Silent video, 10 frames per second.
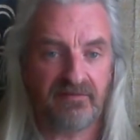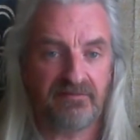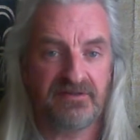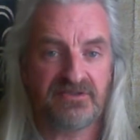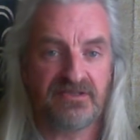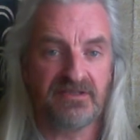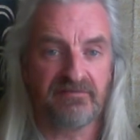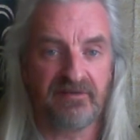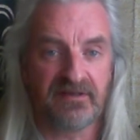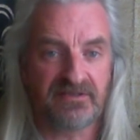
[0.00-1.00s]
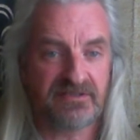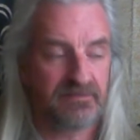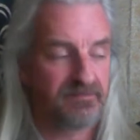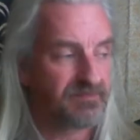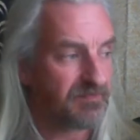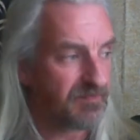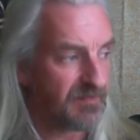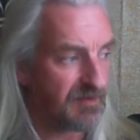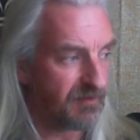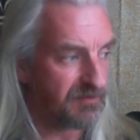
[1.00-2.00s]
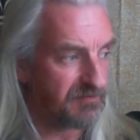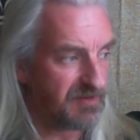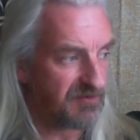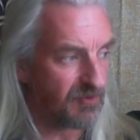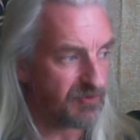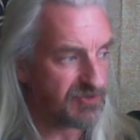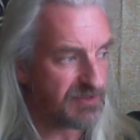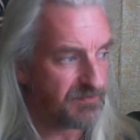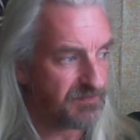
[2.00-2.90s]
a fist in your face kind of ethos.